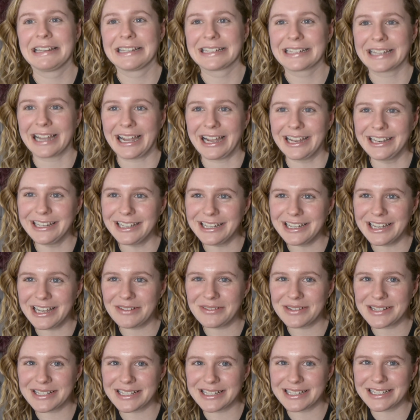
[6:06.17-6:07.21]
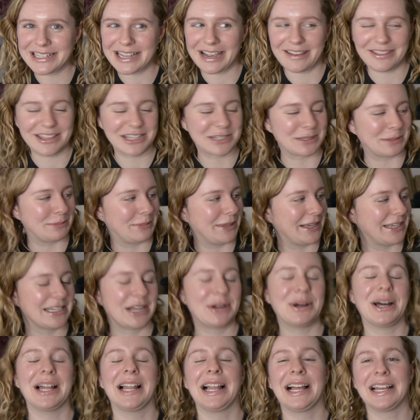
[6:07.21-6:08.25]
kind of nervous to see how this one plays
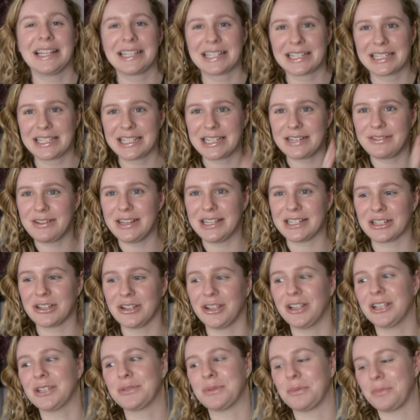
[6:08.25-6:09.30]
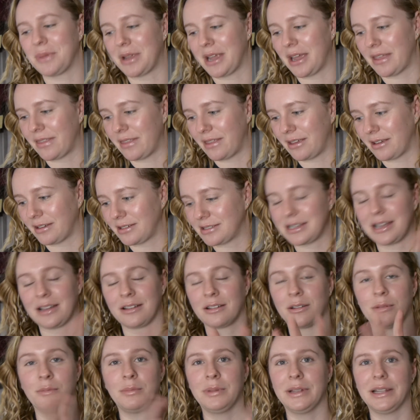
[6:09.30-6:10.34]
out. I'll ask Siri his colours when we get there because I'll
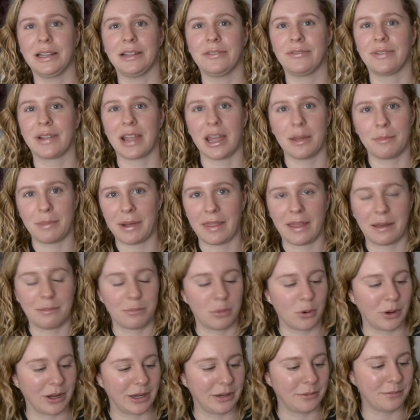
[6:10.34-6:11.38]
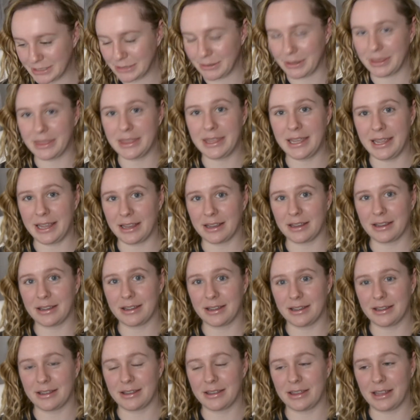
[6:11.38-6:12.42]
completely forget by that point. So I
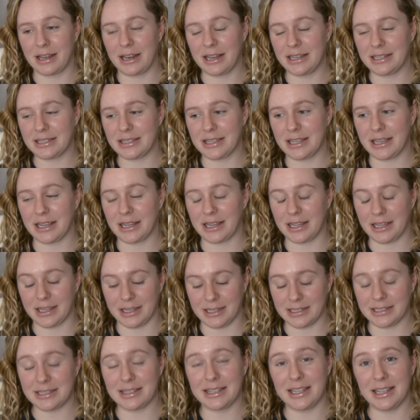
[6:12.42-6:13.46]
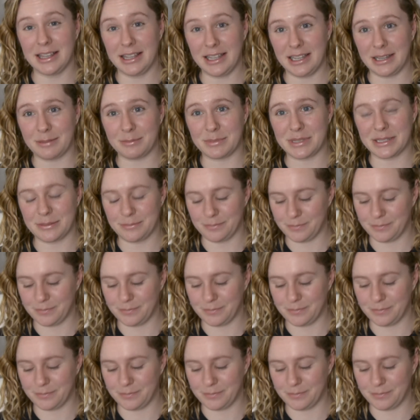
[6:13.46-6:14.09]
think the last thing is the lips.